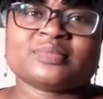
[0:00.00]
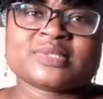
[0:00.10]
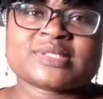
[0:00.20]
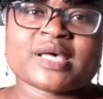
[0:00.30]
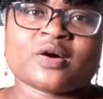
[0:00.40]

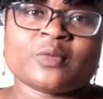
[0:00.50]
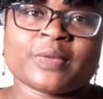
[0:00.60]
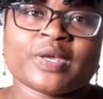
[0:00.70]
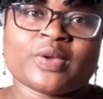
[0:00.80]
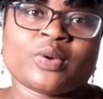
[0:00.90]
tell
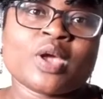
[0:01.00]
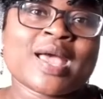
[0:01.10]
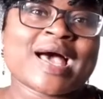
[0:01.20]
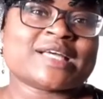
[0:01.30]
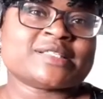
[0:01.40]
me
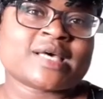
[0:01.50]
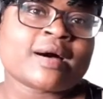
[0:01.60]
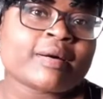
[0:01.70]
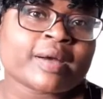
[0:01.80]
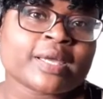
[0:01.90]
a
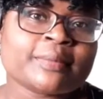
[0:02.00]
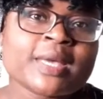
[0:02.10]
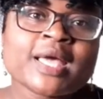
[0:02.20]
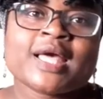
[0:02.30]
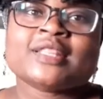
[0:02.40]
time
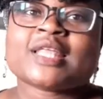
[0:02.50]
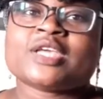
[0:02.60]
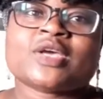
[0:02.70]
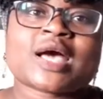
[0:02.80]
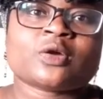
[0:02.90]
that
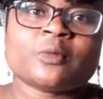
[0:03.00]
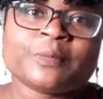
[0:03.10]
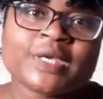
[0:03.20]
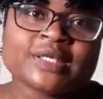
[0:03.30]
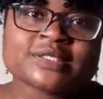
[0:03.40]
you had
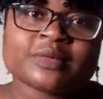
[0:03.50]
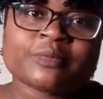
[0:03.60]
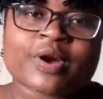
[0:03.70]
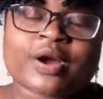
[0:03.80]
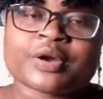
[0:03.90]
competing
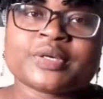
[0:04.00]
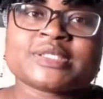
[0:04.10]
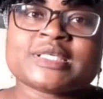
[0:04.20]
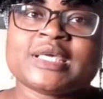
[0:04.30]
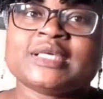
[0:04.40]

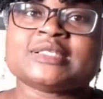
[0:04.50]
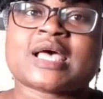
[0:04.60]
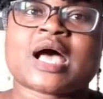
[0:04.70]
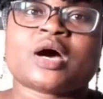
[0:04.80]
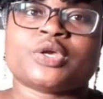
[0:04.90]
priorities,
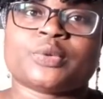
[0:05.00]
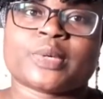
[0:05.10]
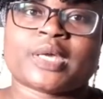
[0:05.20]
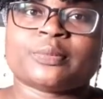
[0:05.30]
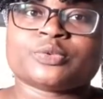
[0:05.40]
how you were
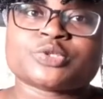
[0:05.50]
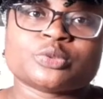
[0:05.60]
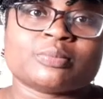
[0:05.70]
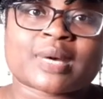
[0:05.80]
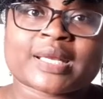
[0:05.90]
able to
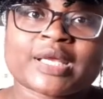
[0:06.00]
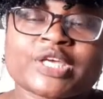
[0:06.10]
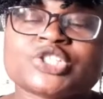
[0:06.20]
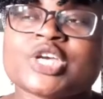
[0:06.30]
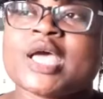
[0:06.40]
manage.